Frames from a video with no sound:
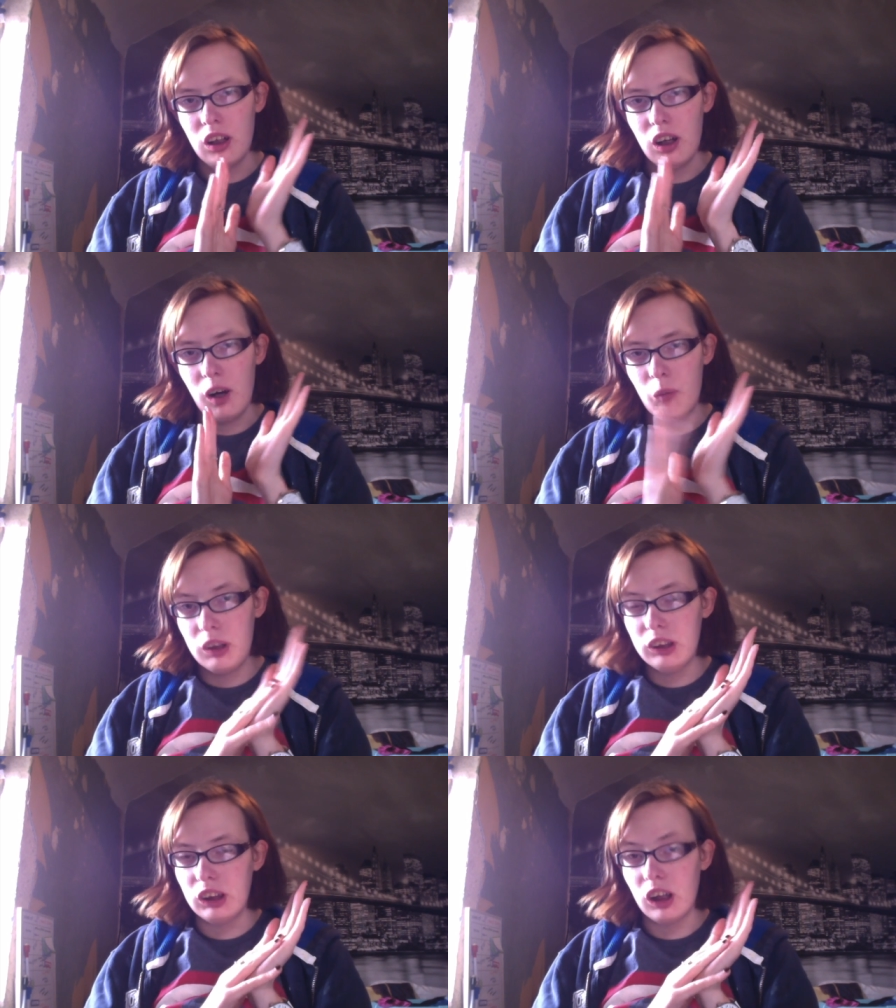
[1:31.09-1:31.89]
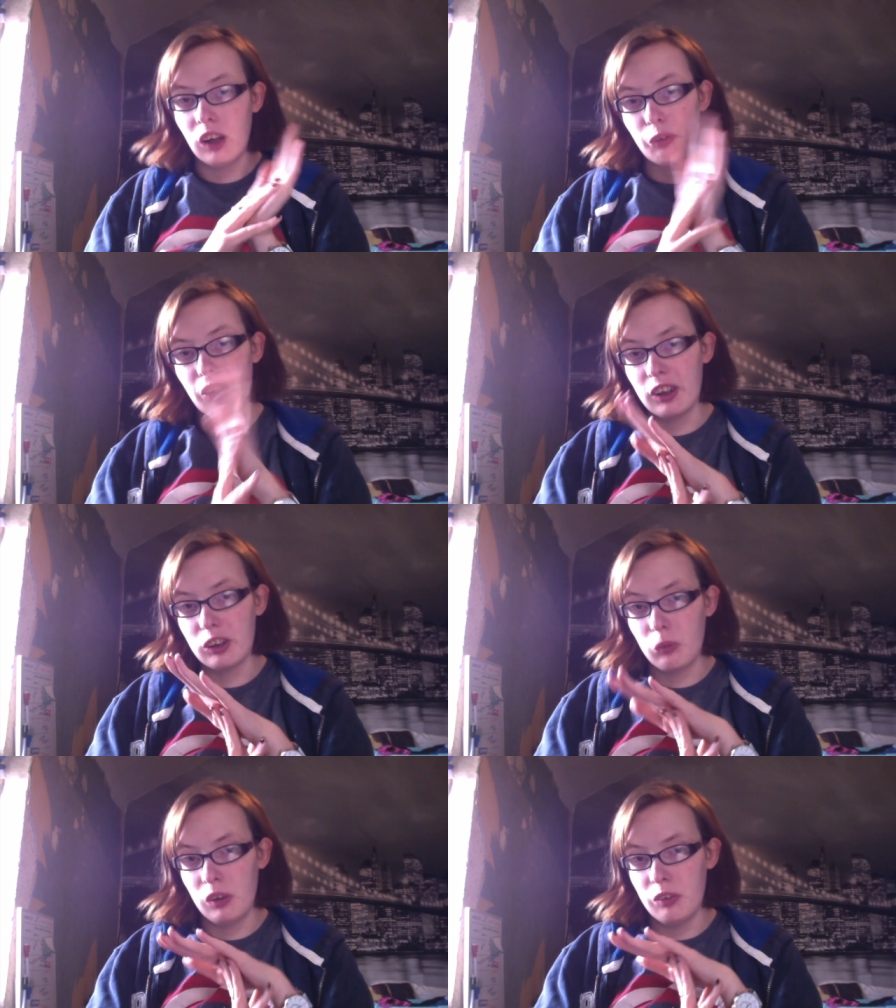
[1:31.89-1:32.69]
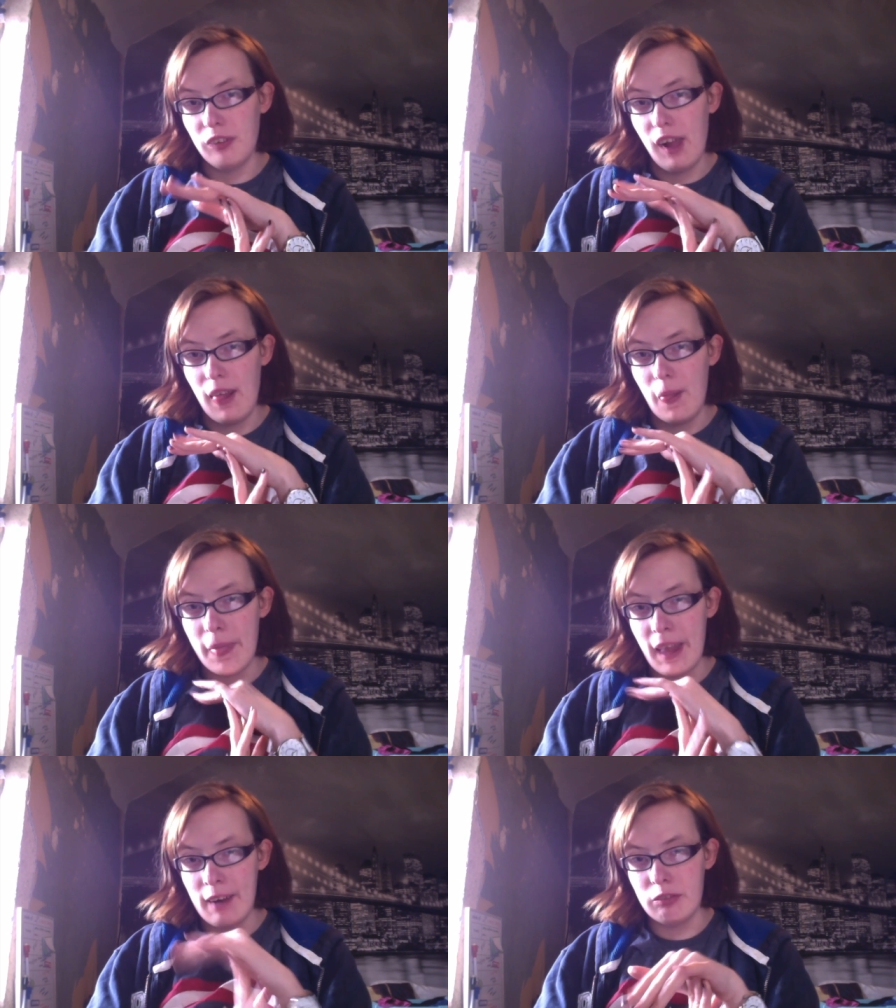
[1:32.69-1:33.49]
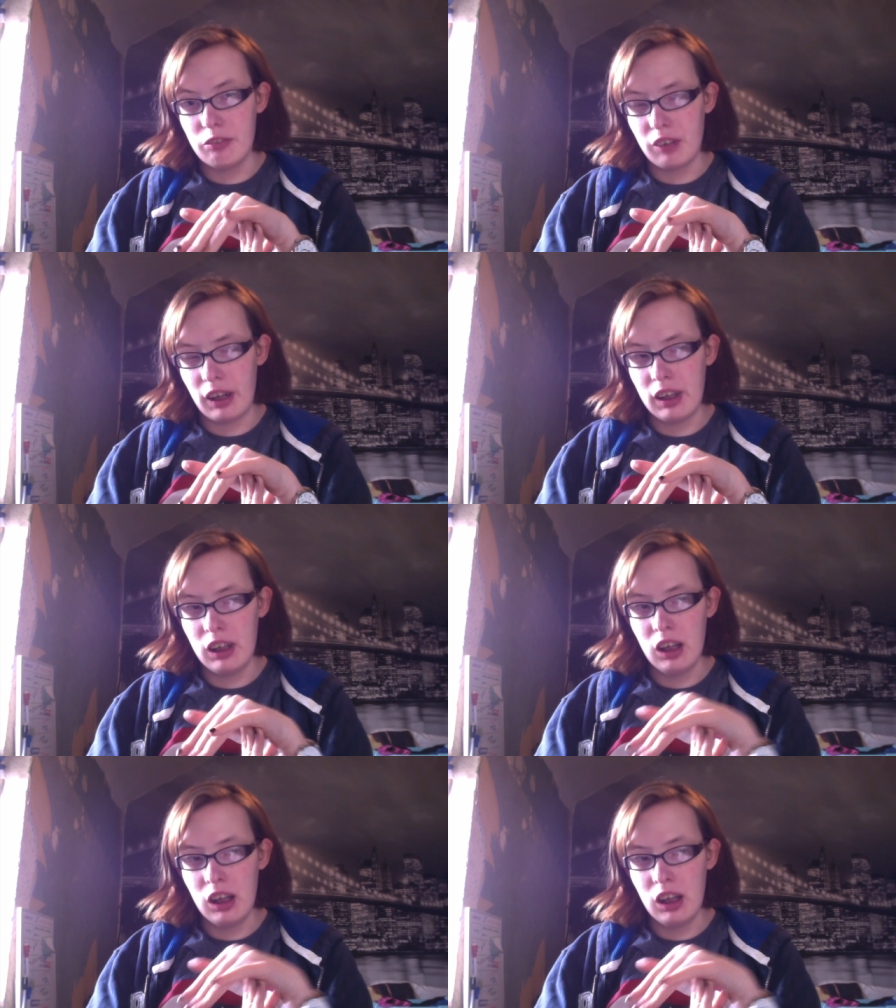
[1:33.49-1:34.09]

I'm literally obsessed with them three.